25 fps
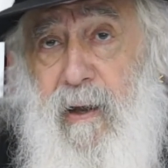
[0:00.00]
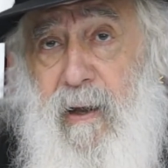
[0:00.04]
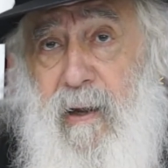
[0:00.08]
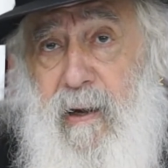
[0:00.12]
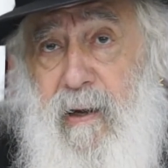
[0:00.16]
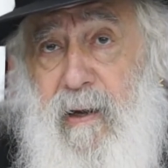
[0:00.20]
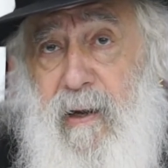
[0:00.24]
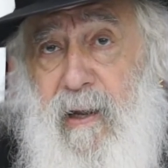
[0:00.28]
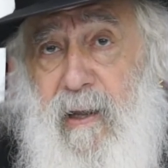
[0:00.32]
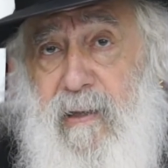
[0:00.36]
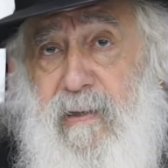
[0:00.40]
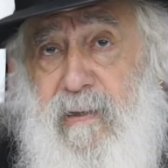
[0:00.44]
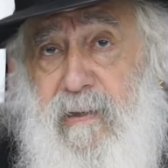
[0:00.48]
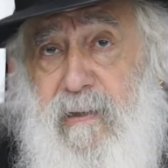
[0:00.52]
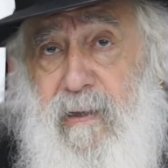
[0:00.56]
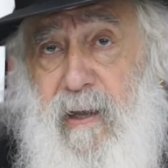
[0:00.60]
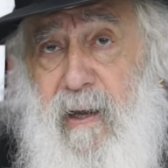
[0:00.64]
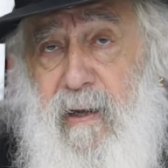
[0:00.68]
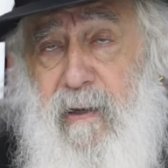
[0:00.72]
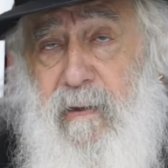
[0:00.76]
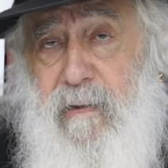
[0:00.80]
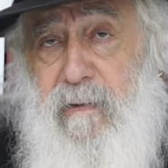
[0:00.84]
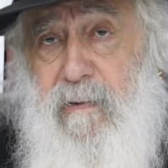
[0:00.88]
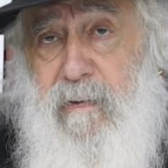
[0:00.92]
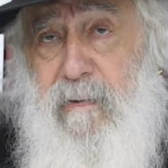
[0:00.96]
Last
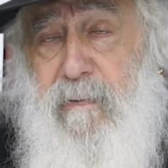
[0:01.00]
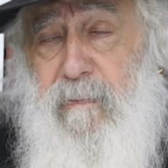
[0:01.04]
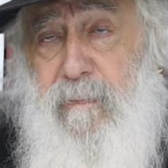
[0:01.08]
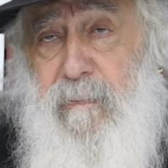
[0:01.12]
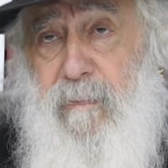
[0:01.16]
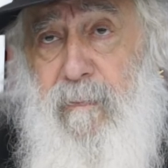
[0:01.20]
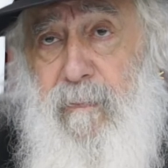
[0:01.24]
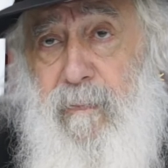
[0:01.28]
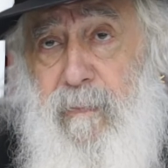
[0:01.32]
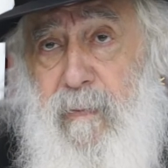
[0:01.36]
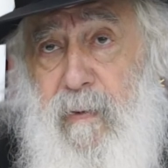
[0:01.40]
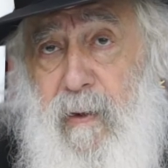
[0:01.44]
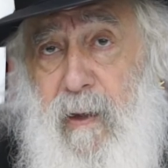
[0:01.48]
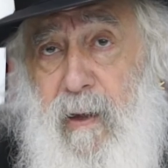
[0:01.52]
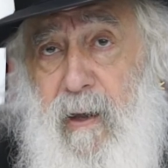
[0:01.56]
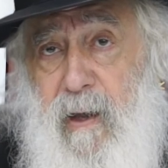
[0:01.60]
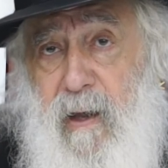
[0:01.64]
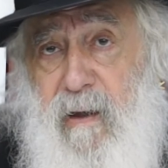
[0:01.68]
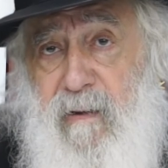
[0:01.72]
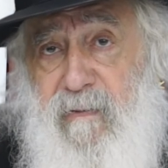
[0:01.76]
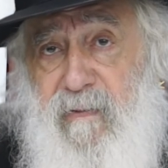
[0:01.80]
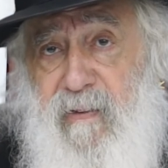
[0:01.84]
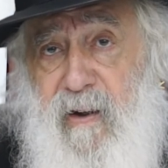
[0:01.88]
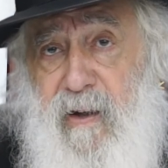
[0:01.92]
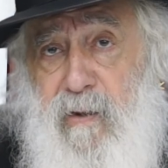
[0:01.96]
night,
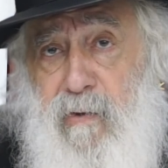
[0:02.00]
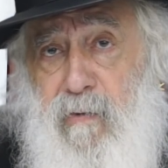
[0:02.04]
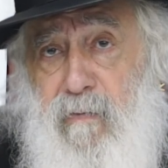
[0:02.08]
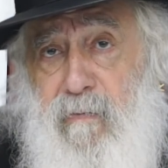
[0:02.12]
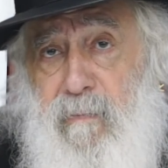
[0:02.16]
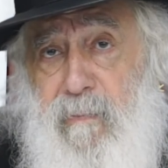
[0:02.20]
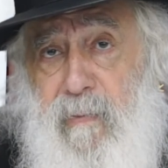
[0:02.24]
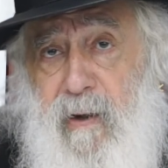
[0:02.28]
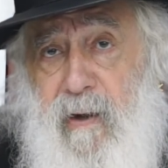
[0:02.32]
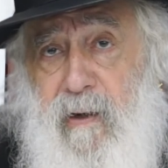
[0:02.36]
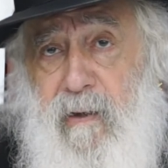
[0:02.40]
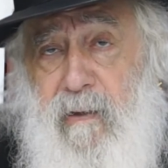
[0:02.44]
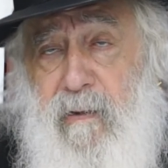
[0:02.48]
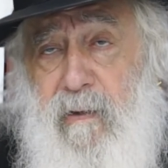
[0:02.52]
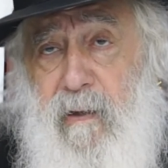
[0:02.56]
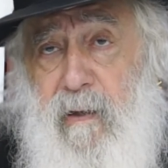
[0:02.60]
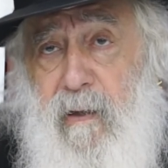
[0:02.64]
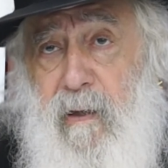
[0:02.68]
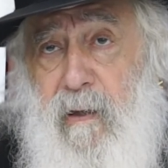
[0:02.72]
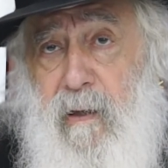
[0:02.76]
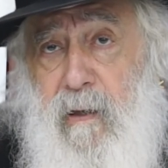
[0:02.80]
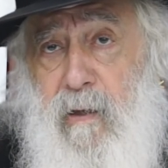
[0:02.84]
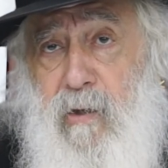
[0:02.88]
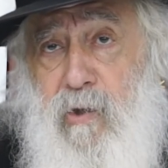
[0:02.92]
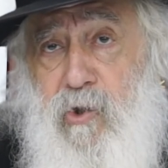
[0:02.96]
a friend of mine,
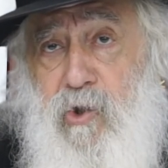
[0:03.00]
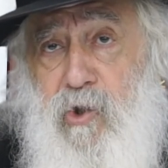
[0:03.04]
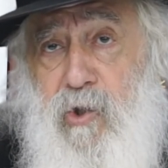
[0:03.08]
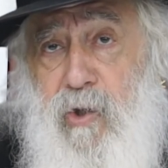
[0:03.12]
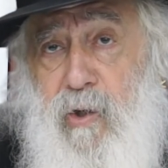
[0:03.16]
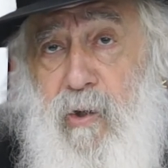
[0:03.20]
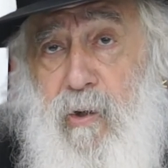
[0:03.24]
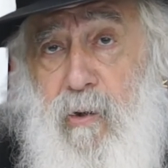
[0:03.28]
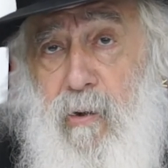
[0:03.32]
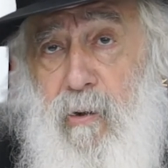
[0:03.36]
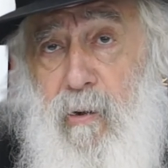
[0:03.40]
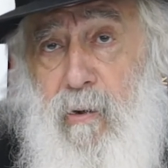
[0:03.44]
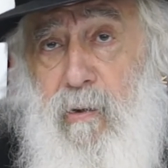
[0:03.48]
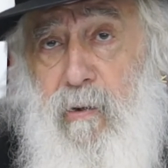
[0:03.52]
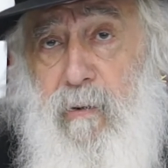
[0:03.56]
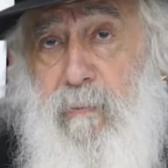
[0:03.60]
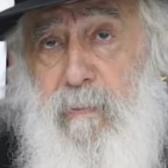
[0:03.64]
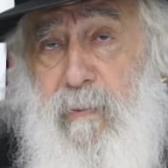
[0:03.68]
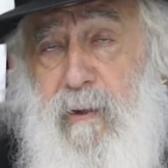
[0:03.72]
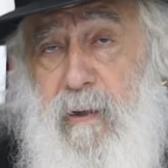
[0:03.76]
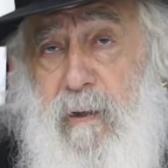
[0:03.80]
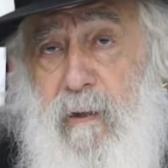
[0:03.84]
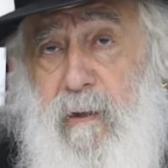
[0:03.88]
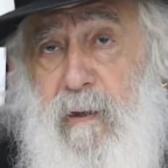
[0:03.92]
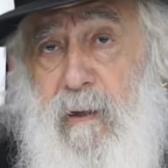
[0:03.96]
she called
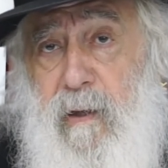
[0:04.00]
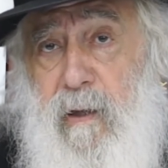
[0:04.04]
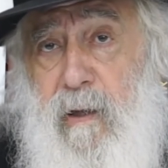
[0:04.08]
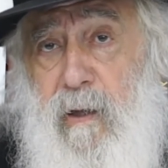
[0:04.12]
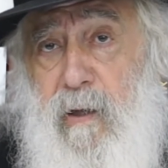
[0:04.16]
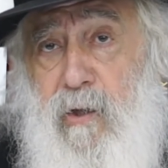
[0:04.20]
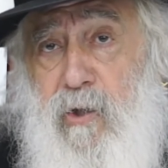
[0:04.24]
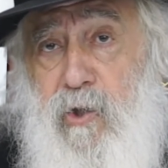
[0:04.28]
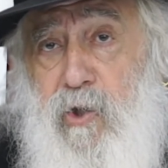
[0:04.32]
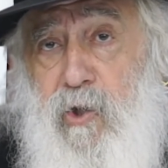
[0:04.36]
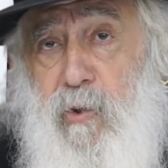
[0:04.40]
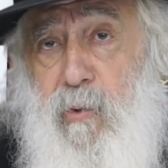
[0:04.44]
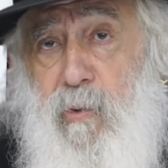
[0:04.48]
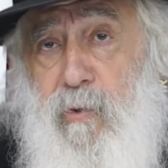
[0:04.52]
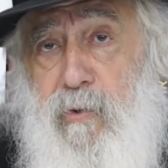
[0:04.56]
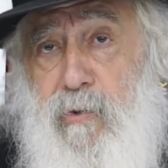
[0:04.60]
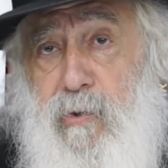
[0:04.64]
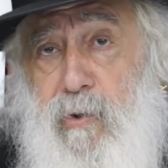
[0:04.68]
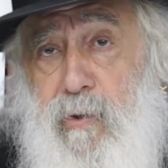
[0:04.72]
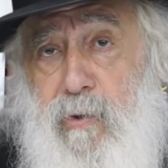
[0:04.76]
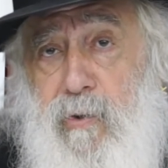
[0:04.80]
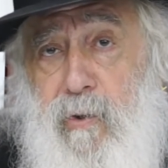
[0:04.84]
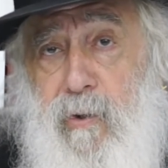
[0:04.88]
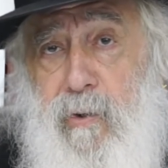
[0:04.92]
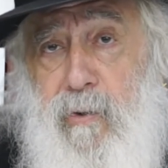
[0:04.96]
me. She
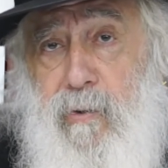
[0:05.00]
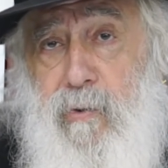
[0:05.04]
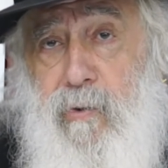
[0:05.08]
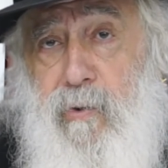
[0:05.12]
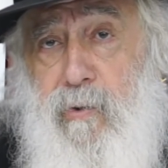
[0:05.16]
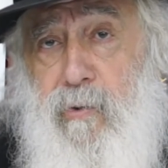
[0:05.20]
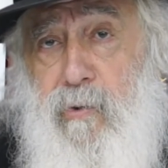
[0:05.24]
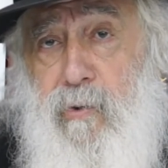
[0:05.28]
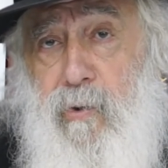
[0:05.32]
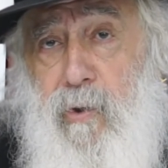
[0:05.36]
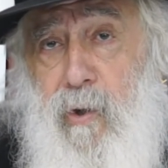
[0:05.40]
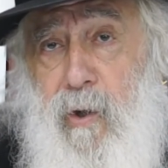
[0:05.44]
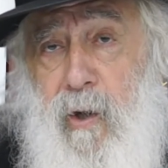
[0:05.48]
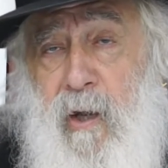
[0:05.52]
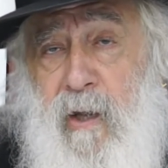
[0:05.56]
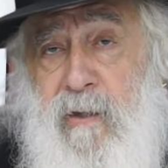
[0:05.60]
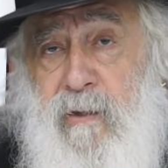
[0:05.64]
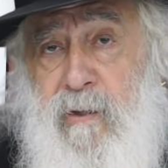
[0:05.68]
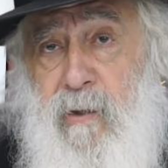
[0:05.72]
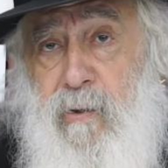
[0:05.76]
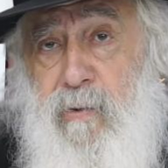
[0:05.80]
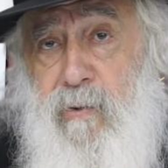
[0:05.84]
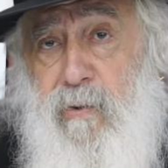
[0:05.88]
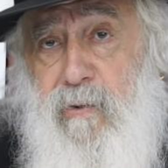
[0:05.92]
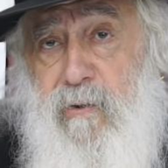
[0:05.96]
wanted to
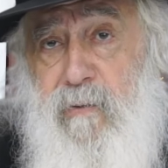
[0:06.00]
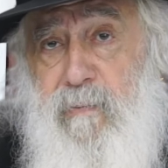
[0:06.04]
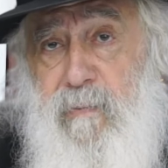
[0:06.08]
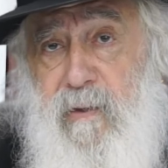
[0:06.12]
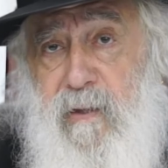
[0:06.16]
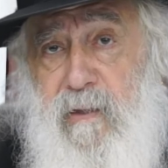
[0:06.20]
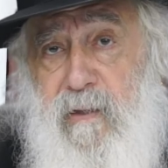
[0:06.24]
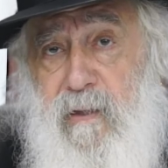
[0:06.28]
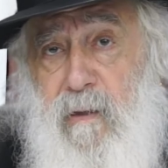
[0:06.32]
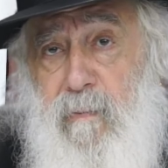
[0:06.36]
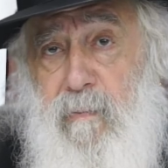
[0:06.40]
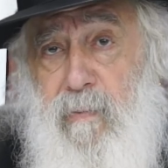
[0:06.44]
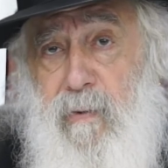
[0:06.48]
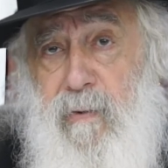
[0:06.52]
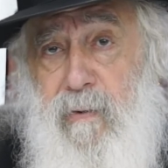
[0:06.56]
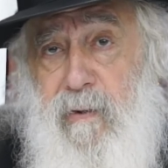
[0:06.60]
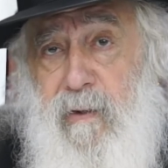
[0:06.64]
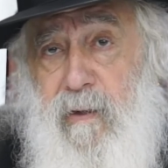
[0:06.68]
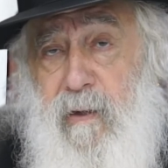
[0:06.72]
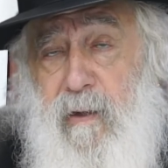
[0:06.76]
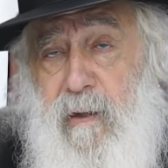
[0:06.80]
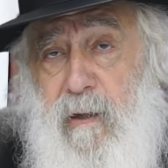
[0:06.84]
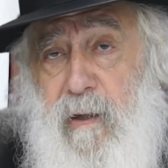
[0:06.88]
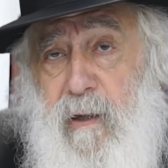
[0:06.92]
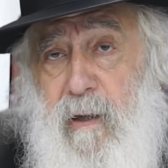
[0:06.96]
introduce me somebody